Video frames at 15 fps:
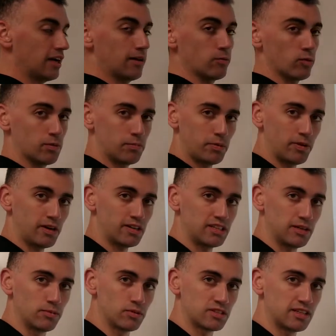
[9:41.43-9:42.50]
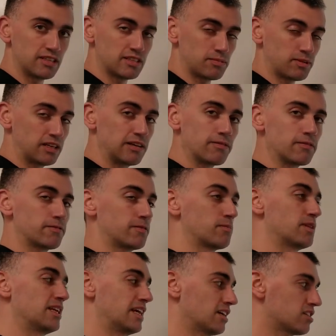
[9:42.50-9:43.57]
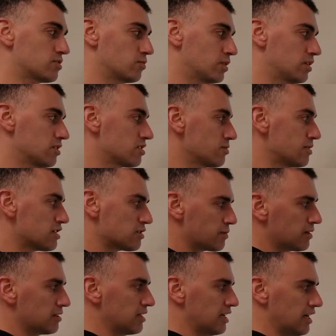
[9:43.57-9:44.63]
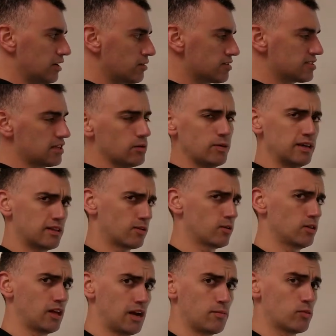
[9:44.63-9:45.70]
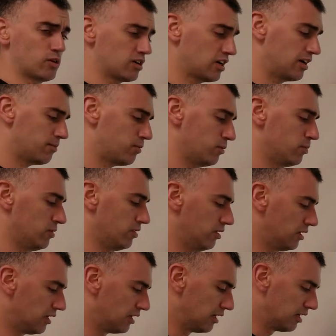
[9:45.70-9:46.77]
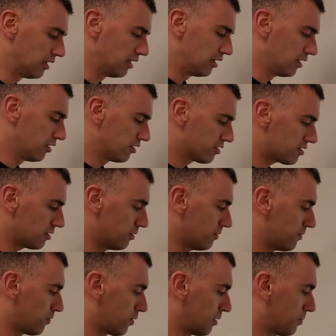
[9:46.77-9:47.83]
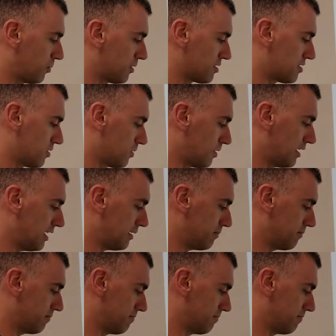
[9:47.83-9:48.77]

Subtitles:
and one periodic table will say something different from the next one. So we just round to the hundreds. That way they're a lot more comparable. So 40.08.